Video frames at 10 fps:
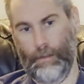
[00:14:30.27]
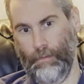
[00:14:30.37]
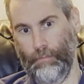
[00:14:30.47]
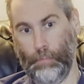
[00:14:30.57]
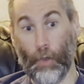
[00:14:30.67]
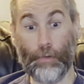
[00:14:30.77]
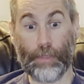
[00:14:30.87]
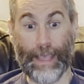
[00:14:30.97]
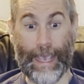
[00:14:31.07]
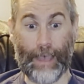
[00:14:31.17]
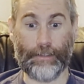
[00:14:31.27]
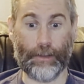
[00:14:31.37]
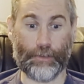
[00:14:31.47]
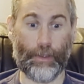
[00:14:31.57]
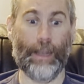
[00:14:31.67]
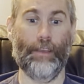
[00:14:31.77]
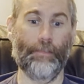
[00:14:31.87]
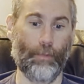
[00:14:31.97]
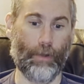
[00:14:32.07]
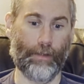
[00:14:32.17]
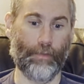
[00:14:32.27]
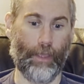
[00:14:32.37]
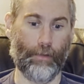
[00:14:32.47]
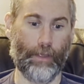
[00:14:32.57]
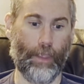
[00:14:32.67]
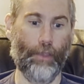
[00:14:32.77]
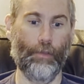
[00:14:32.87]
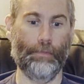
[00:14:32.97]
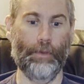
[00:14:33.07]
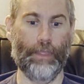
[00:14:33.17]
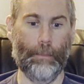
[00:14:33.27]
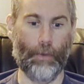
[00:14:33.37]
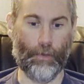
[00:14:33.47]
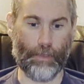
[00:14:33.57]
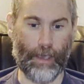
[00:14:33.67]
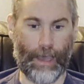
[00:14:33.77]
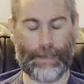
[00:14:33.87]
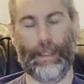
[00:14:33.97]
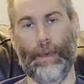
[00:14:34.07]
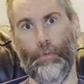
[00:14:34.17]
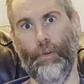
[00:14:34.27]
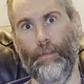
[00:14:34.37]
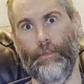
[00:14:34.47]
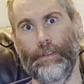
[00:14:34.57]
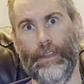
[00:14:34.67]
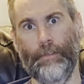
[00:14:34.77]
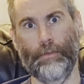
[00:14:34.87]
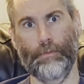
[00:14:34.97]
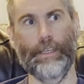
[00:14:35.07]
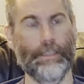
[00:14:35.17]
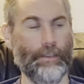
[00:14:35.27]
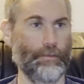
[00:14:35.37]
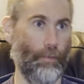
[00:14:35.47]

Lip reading: both had their training from whenever they were youth, but they both got to that point for different reasons.